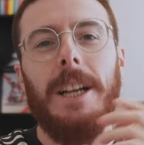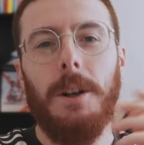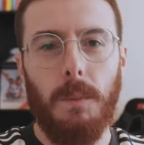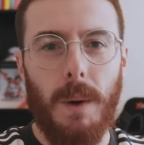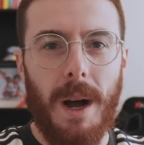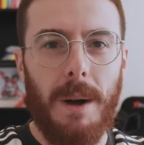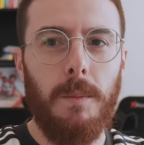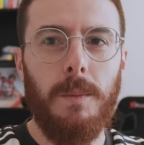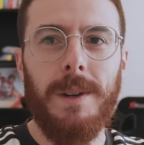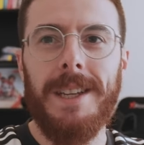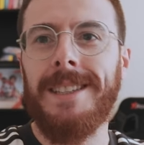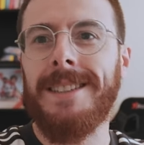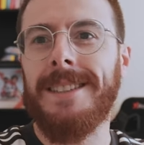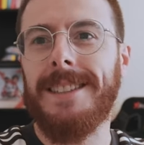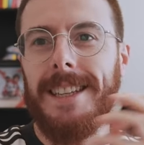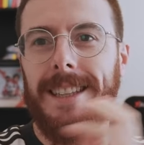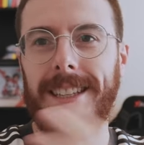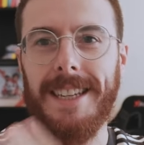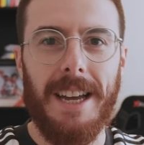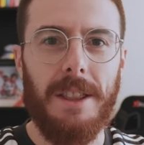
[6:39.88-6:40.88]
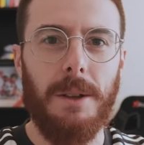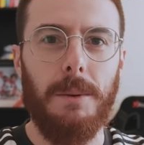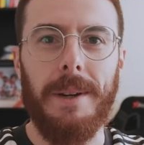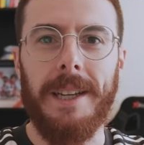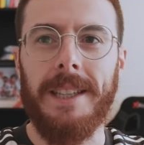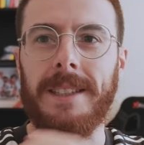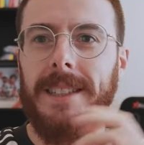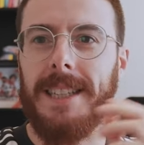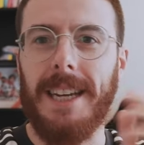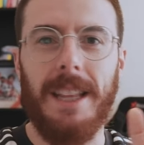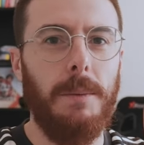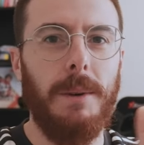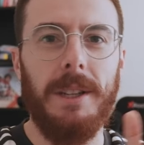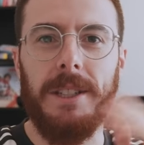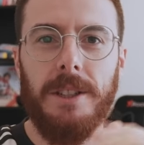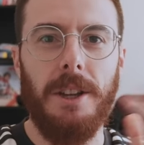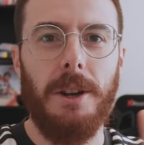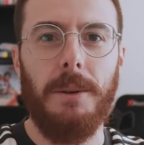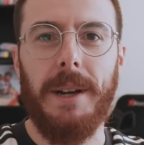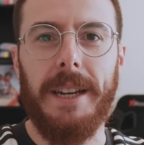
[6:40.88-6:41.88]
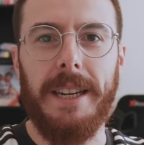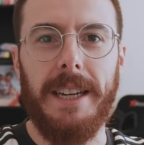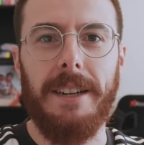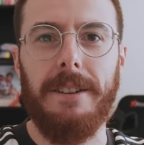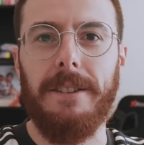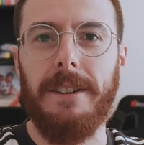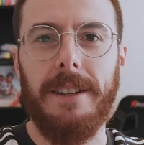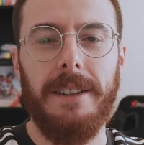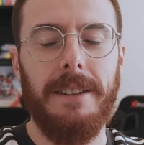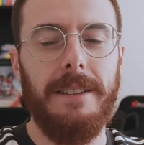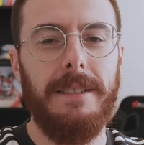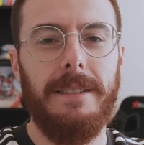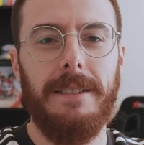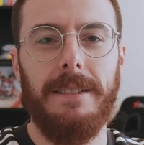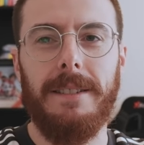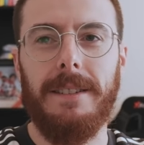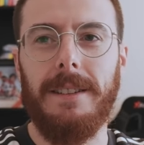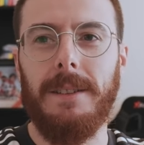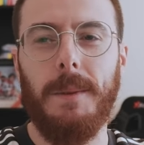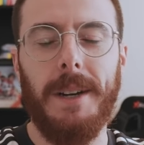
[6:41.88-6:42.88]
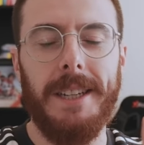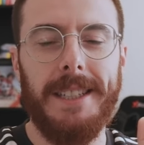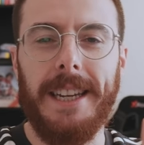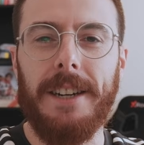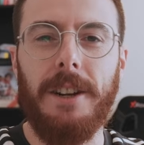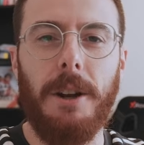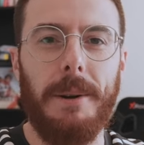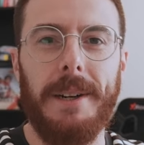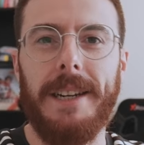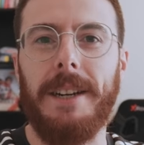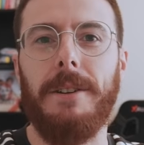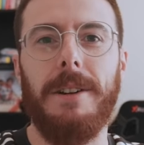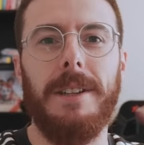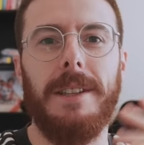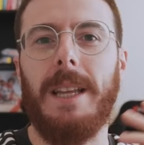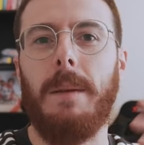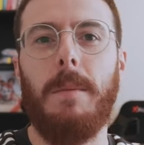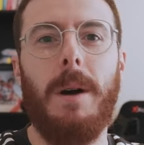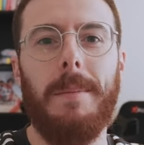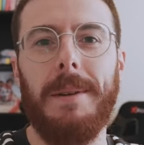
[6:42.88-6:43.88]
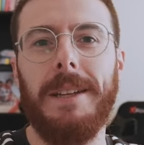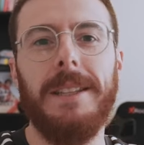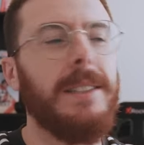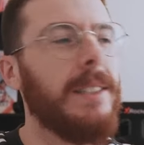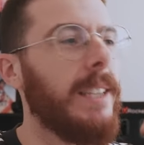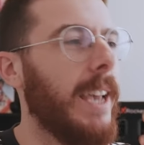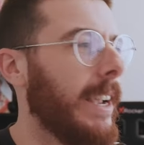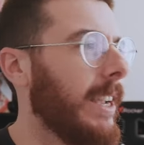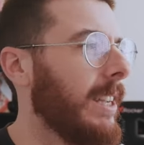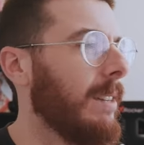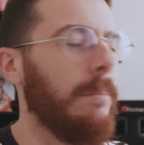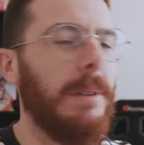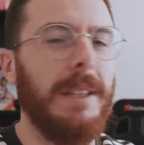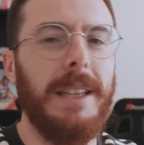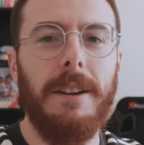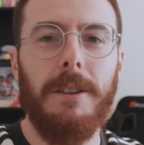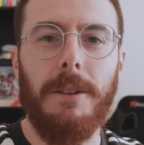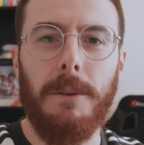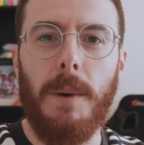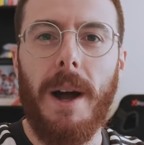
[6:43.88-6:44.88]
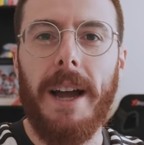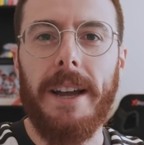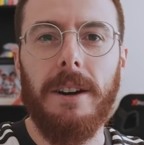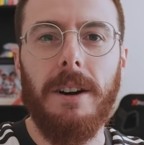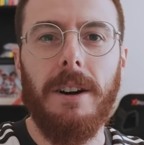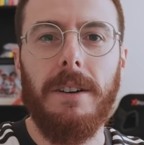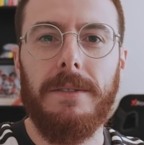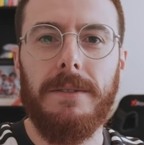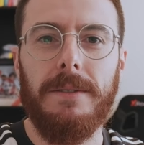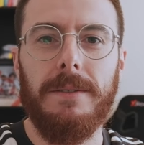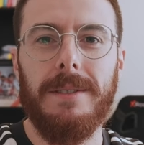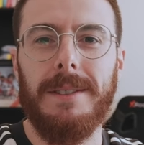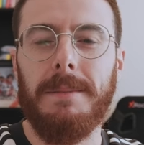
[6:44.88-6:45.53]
One wins, then the other wins, the other one's nowhere near it when I say nowhere near it, they might be in second, but they're way off.